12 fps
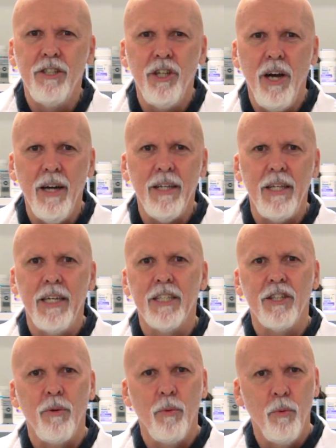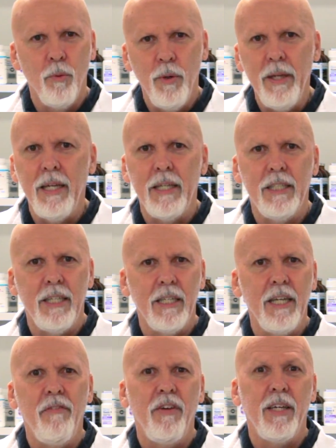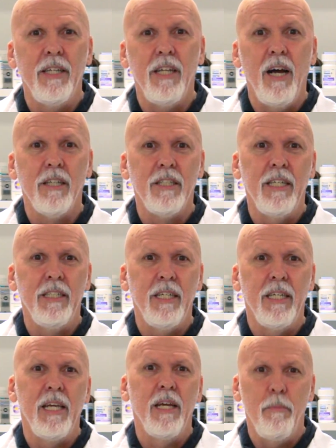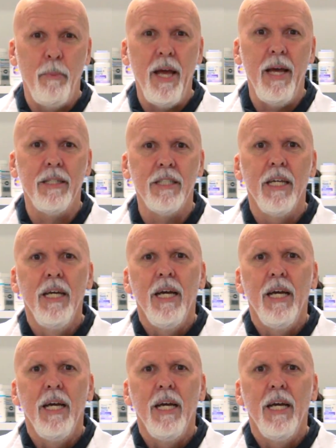Chocolate is a really significant toxicity in pets,